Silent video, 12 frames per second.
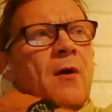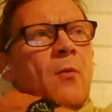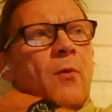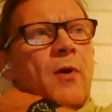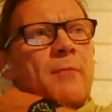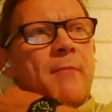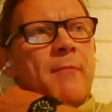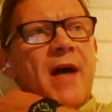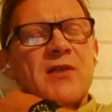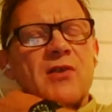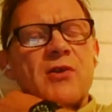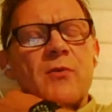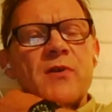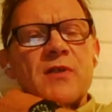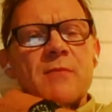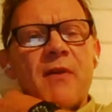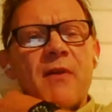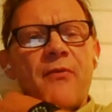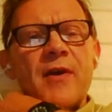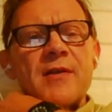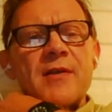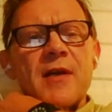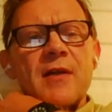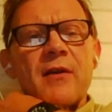with mass tourism and
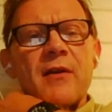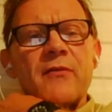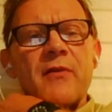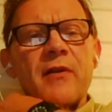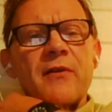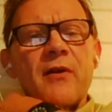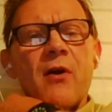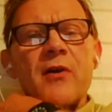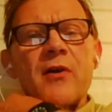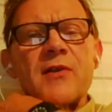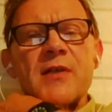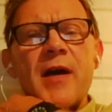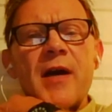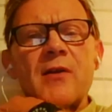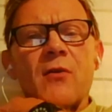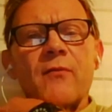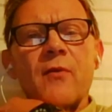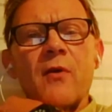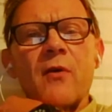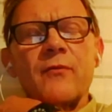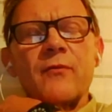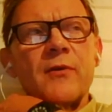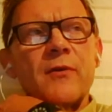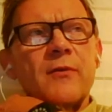things that are aside of
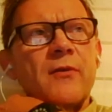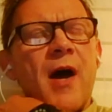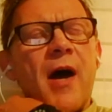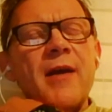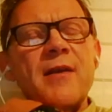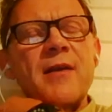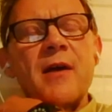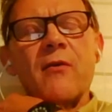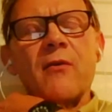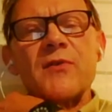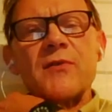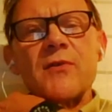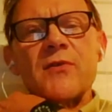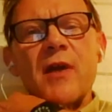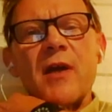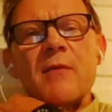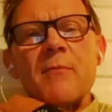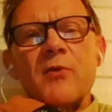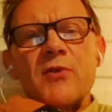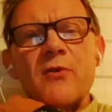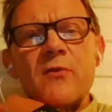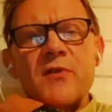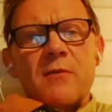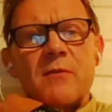the idea of sustainable
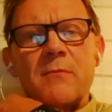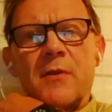tourism.